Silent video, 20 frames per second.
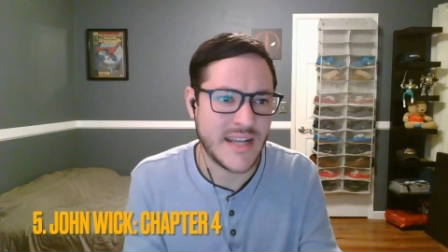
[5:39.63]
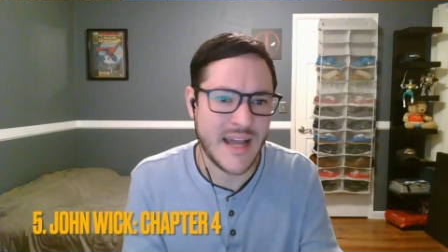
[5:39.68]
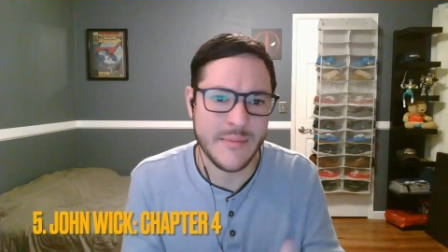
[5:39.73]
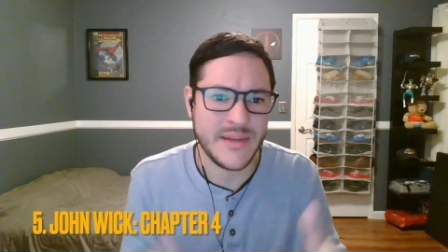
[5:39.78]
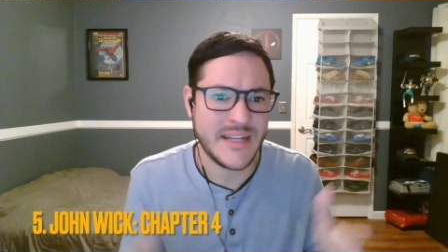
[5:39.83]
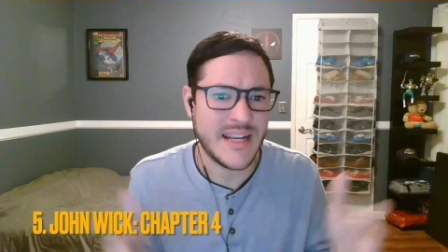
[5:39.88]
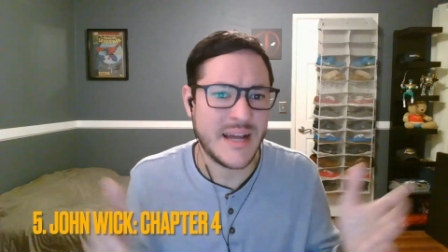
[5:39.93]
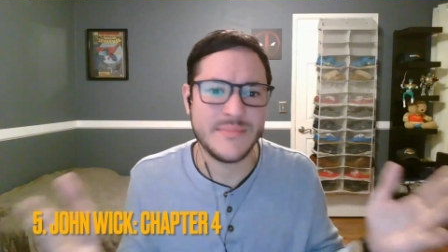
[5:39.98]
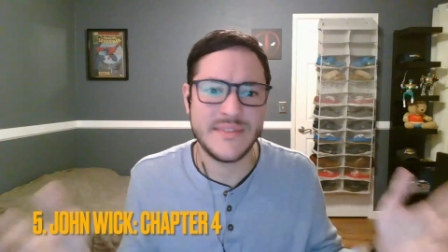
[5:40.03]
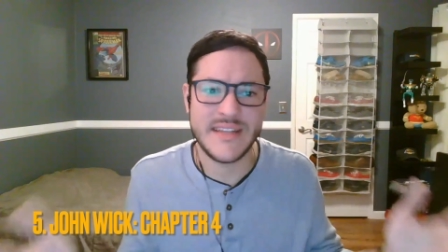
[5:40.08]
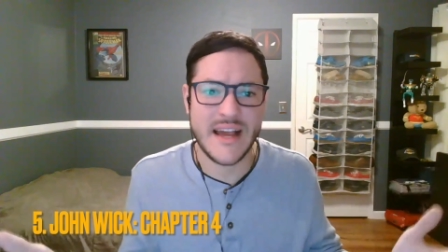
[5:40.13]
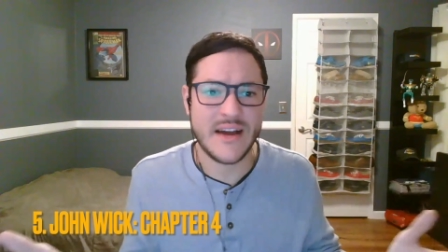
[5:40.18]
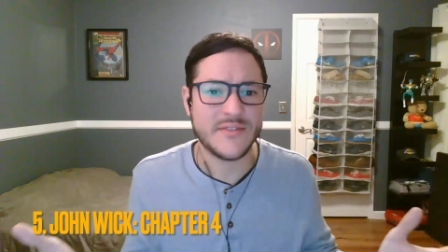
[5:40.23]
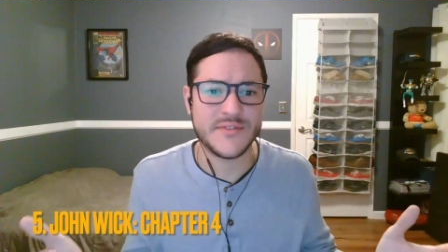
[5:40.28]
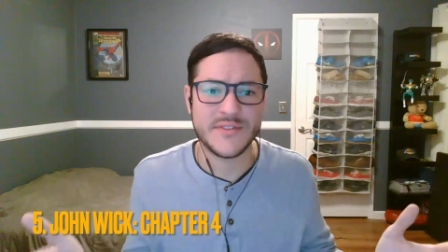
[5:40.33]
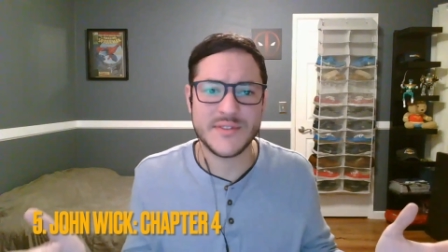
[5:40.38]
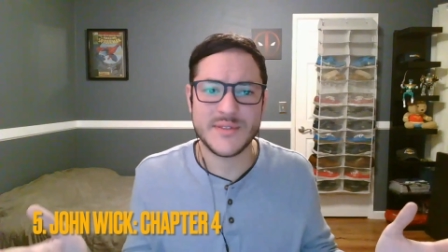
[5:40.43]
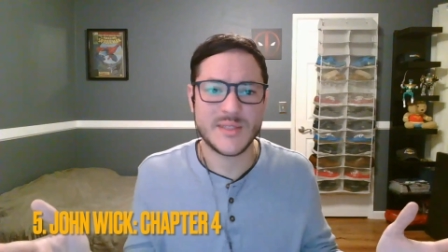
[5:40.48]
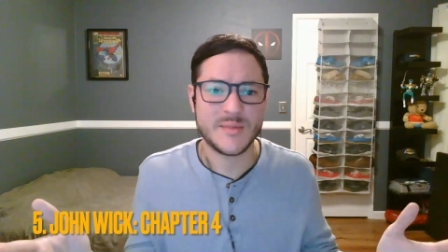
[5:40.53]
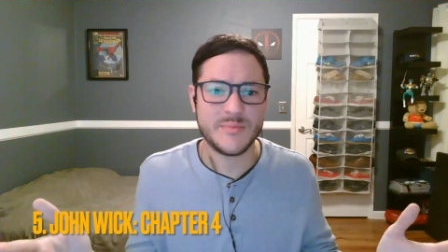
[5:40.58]
I mean, I'm down
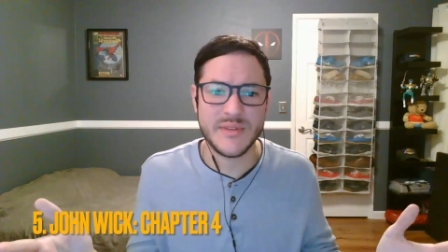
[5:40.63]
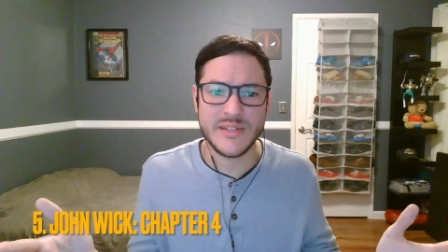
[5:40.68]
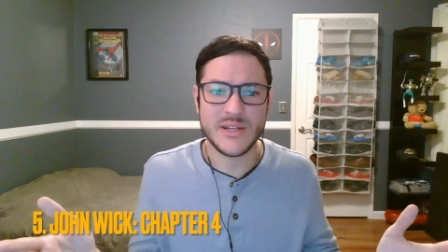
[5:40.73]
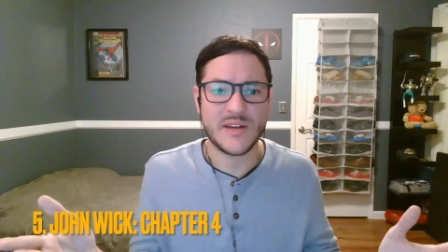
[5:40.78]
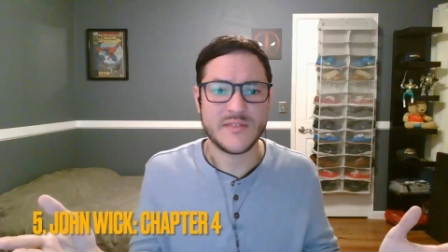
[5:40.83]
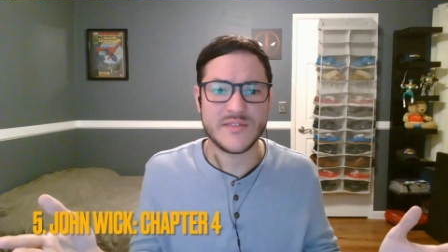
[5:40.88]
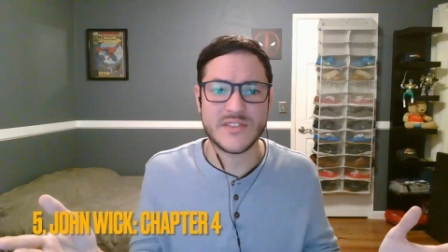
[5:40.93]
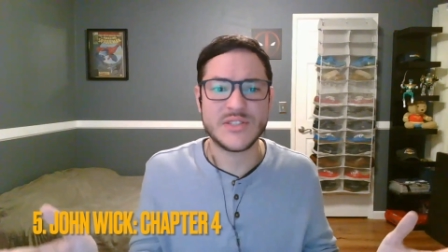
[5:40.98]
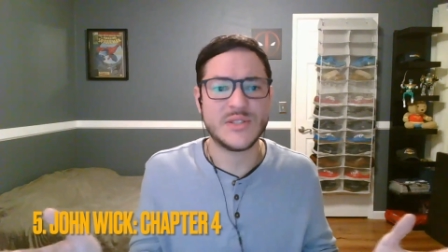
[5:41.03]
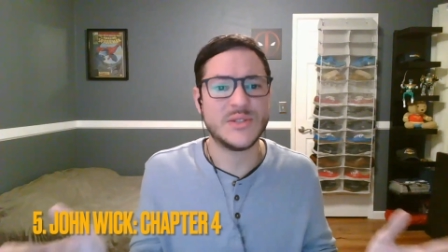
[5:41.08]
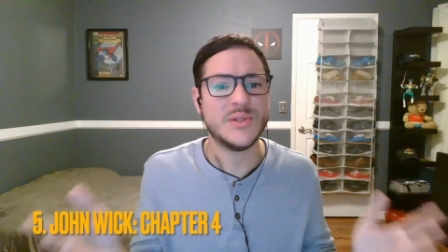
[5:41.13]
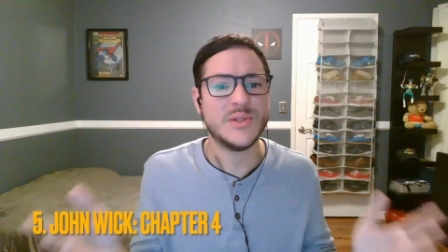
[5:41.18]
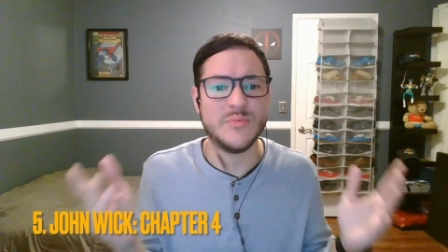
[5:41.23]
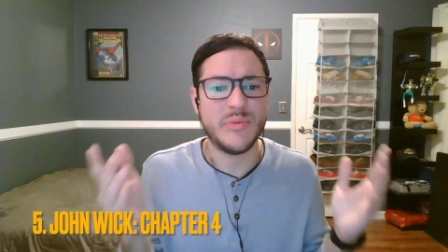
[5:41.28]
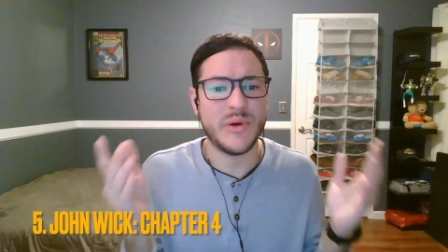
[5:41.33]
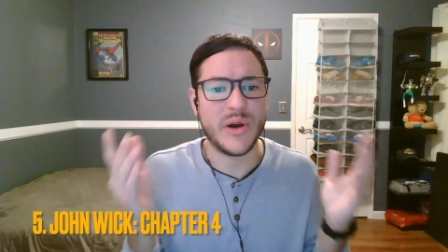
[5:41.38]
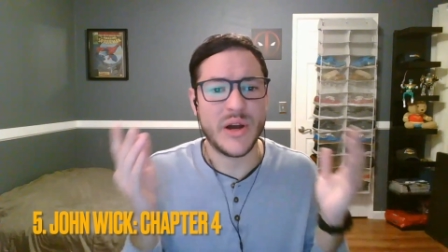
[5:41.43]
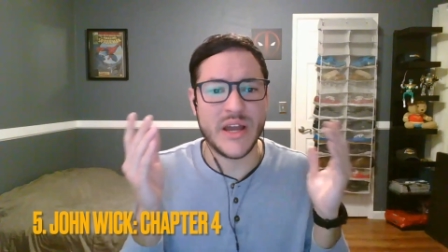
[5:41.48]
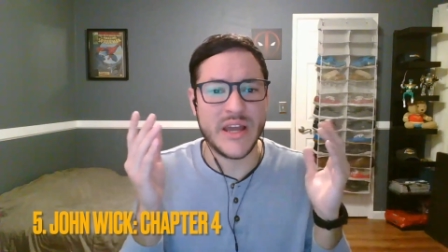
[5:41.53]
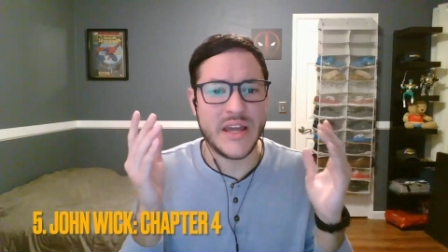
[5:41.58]
for the spinoffs too,
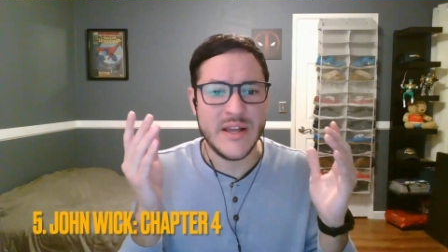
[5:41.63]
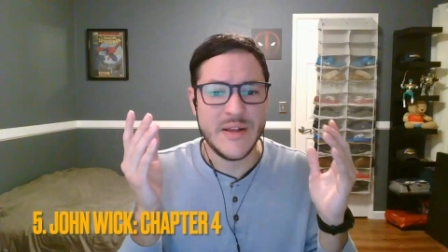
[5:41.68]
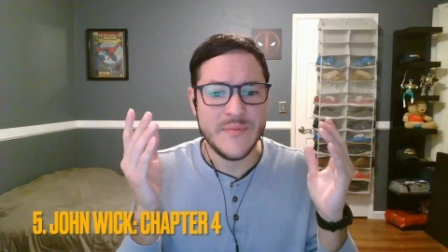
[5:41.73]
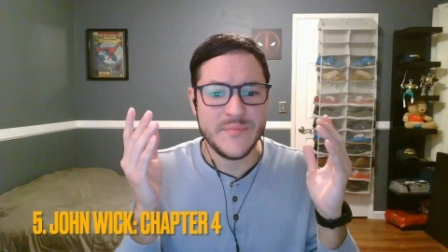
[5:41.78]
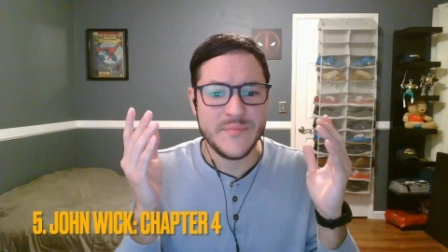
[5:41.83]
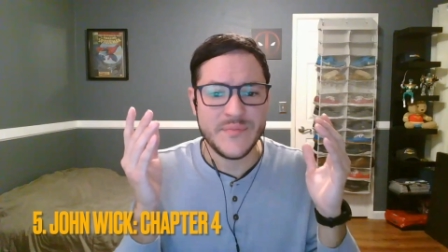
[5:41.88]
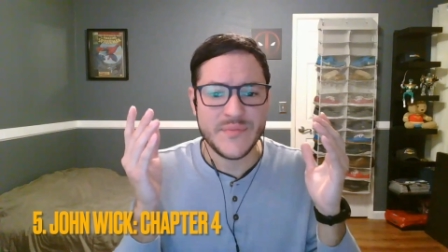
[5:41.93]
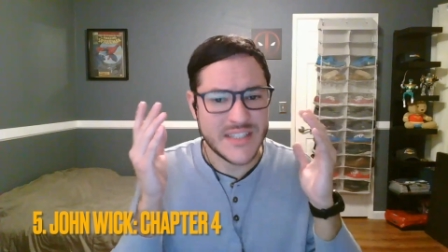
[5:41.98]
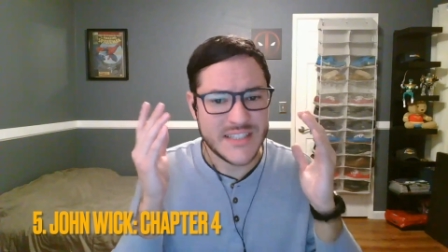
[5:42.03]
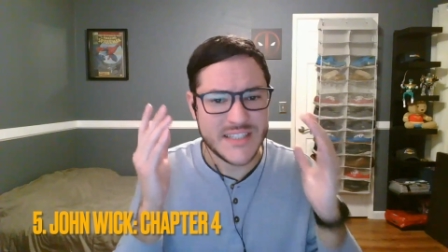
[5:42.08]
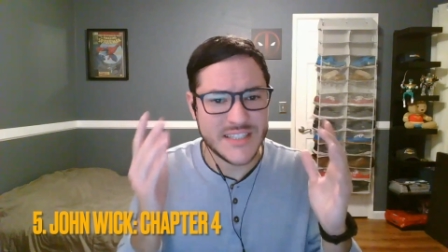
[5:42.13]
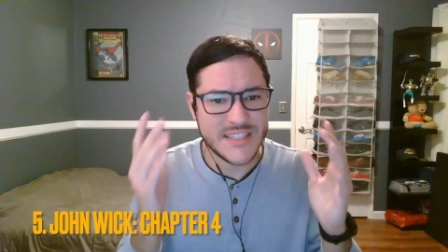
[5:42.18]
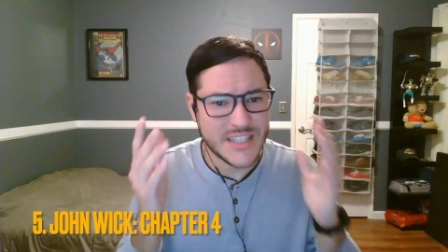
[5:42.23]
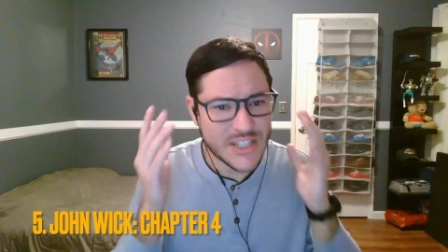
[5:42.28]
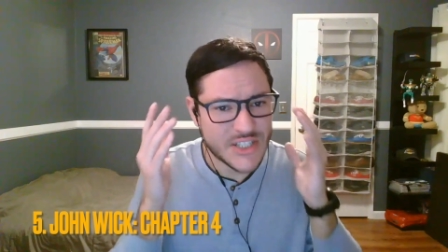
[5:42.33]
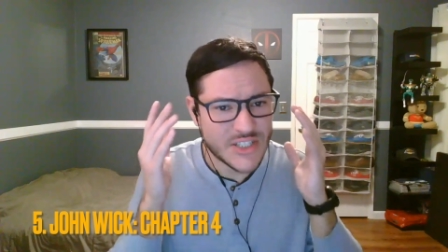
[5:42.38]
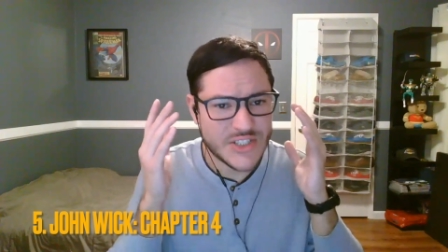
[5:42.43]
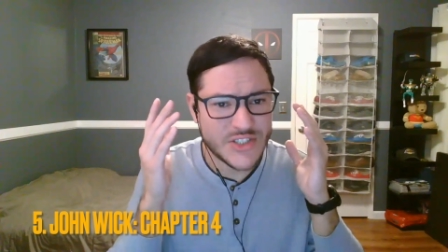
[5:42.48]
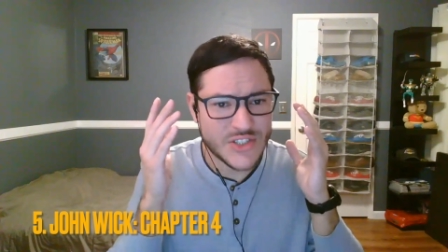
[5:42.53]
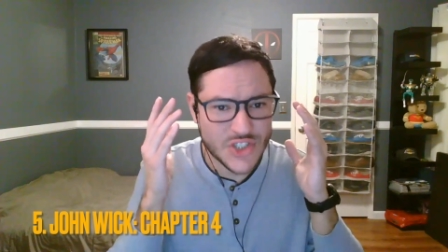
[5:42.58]
but this is
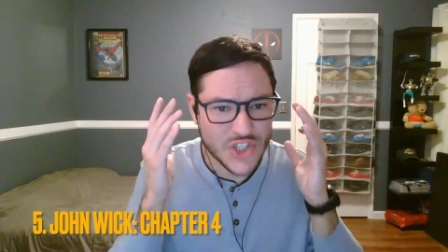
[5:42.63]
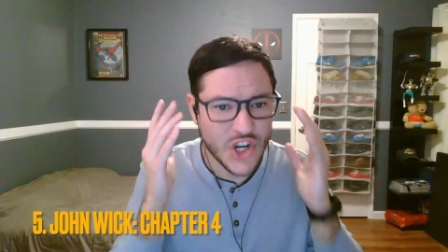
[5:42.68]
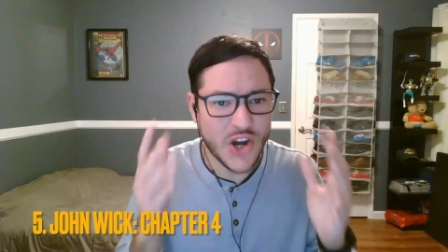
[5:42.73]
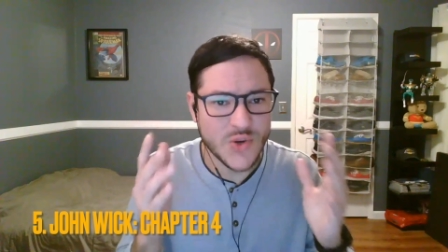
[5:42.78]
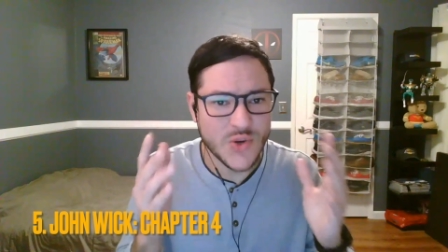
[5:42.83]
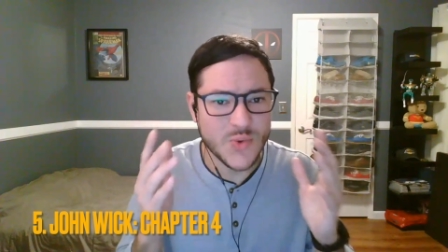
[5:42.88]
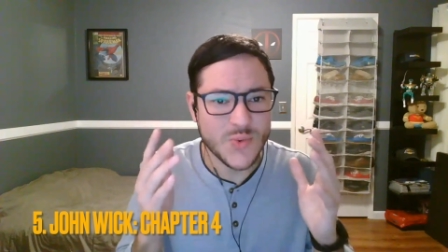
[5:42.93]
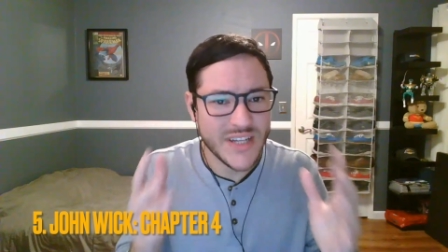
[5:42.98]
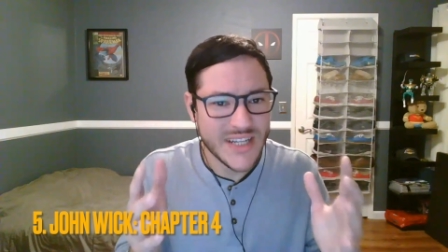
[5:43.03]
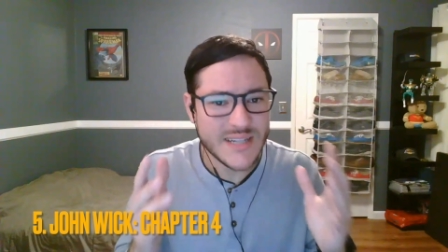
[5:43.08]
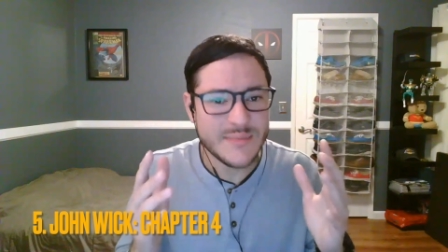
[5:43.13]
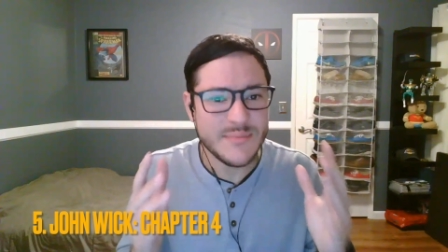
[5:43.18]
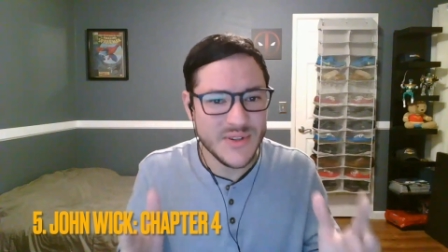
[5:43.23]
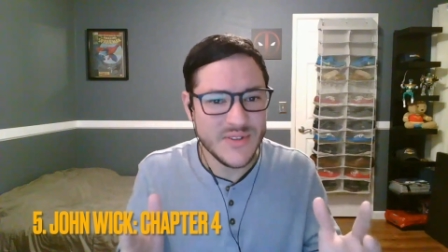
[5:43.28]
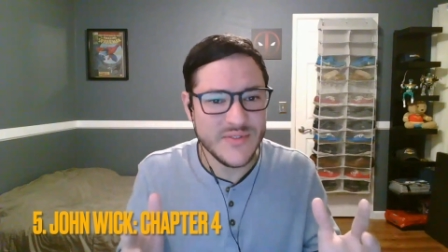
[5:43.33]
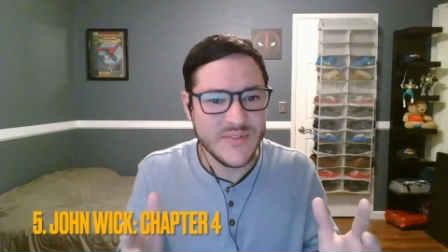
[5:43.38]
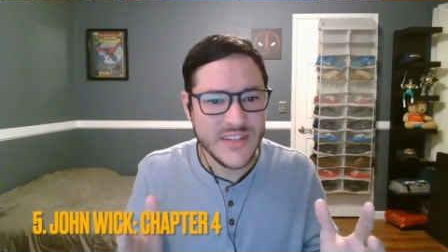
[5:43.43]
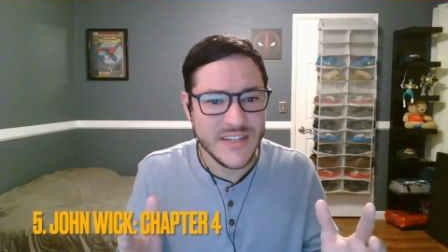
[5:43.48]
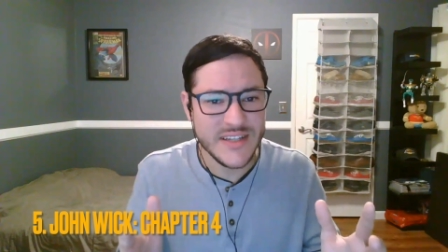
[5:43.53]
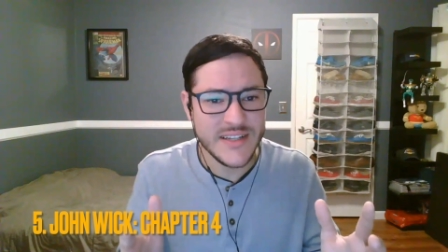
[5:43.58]
a John Wick
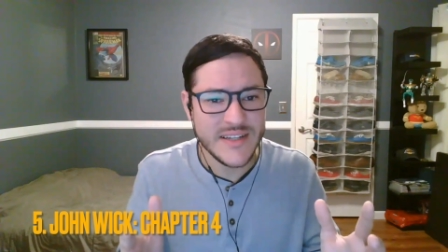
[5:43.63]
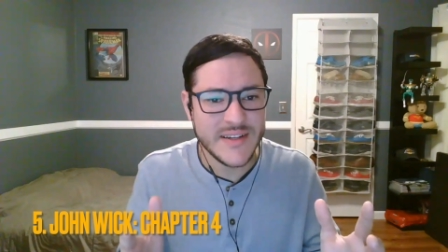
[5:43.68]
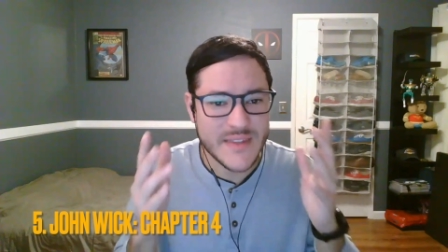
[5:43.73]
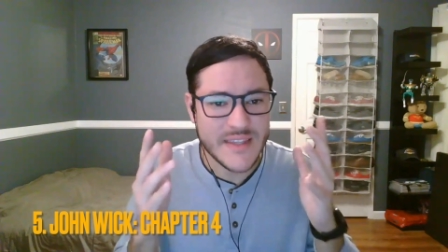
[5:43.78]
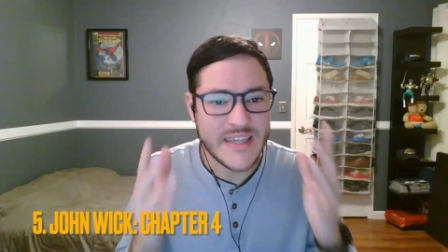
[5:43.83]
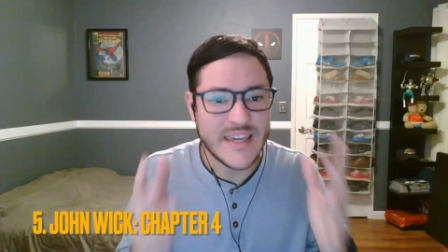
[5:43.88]
movie.